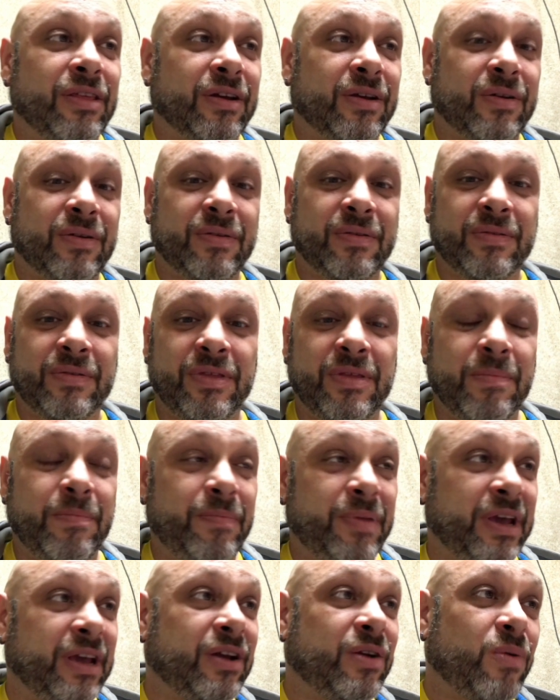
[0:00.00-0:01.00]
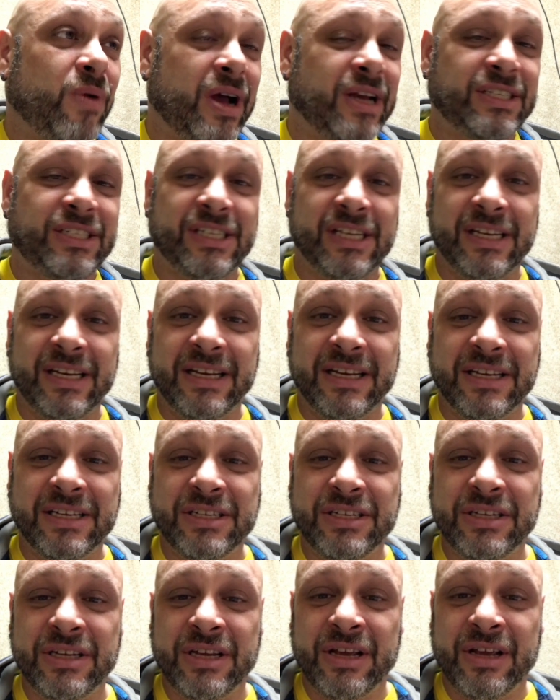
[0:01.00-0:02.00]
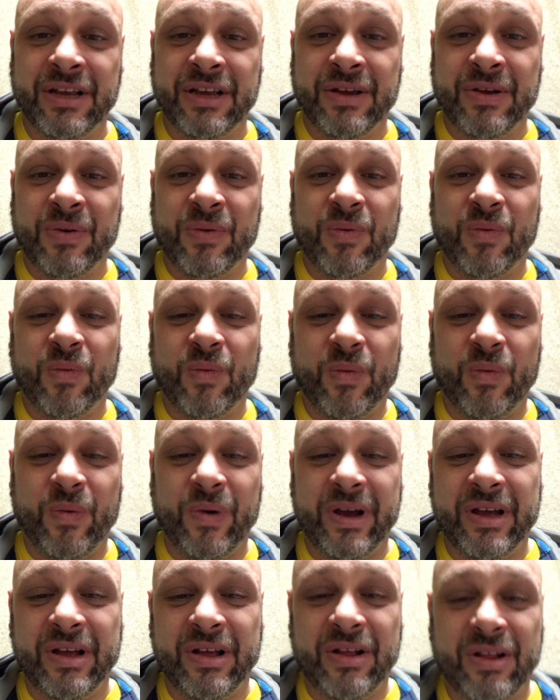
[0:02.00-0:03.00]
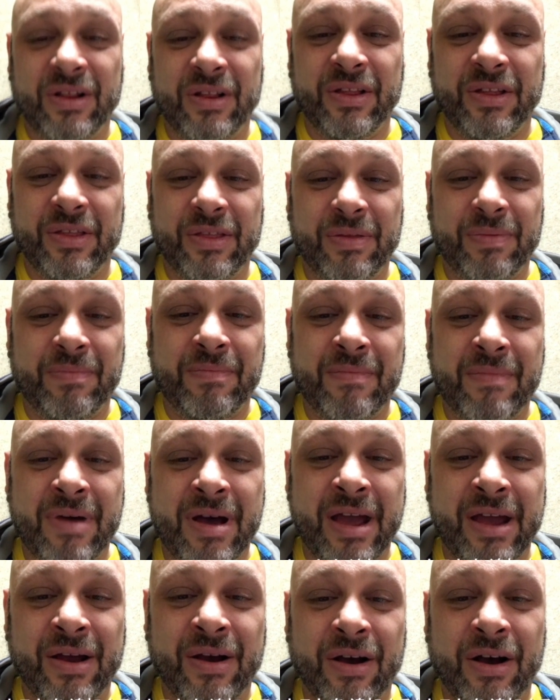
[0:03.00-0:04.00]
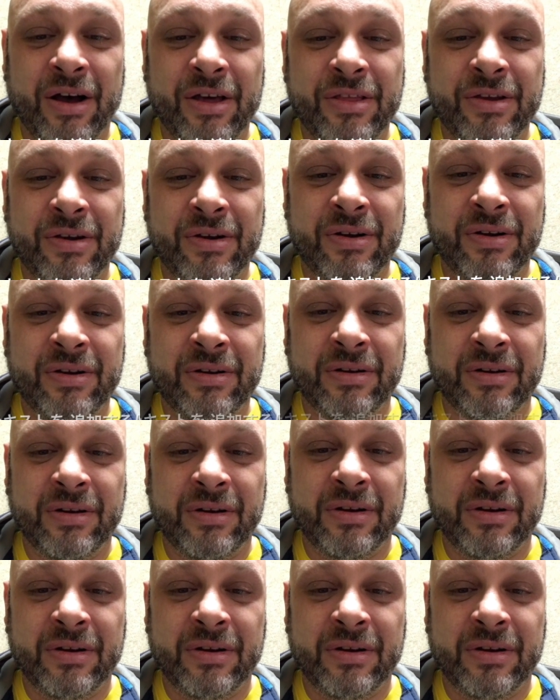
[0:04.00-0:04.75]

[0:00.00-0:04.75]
the big question is, will my other